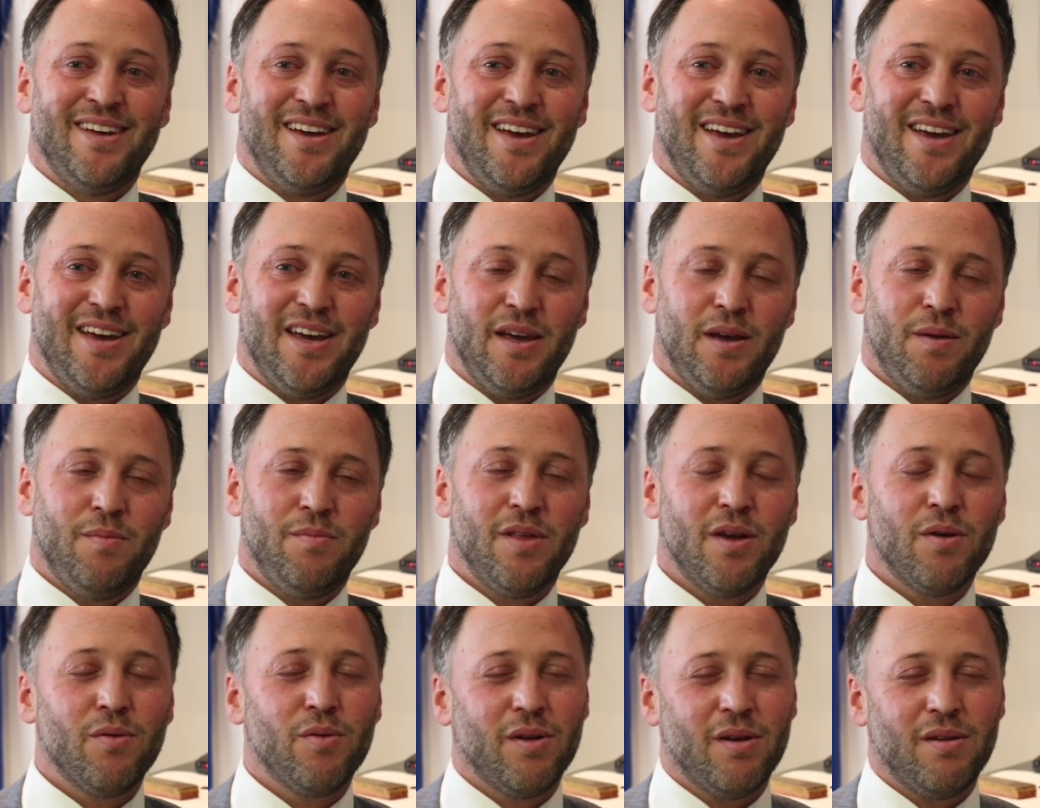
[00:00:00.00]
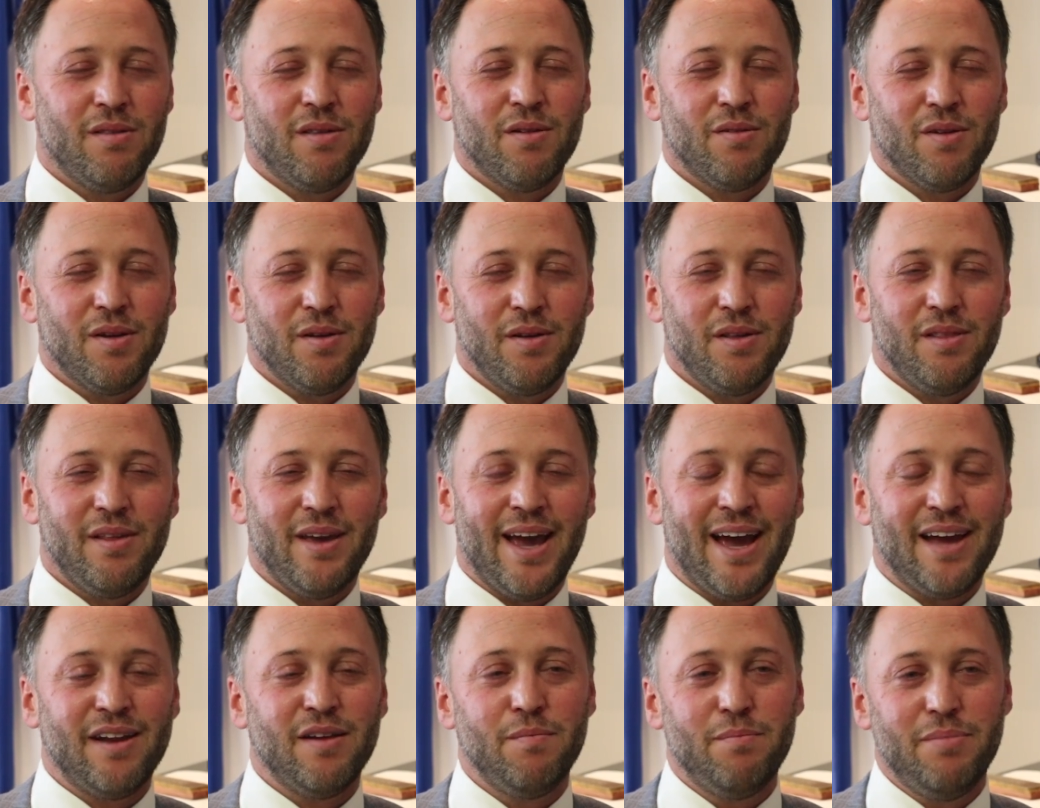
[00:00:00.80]

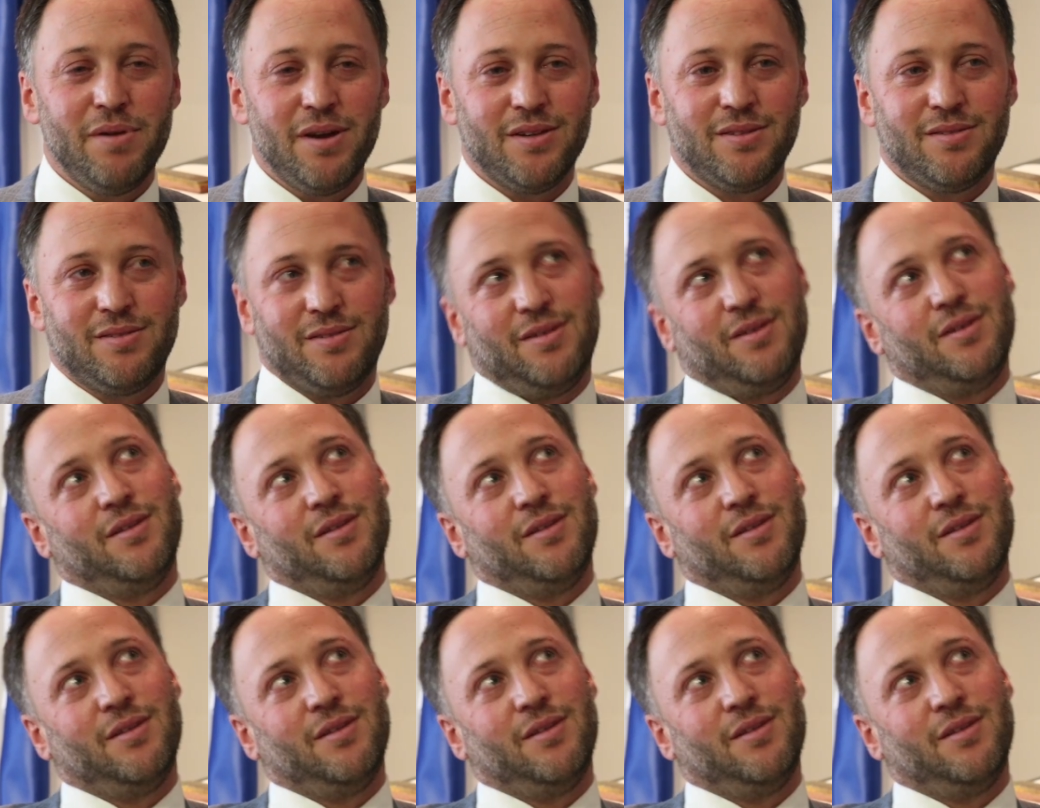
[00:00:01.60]
They had a bit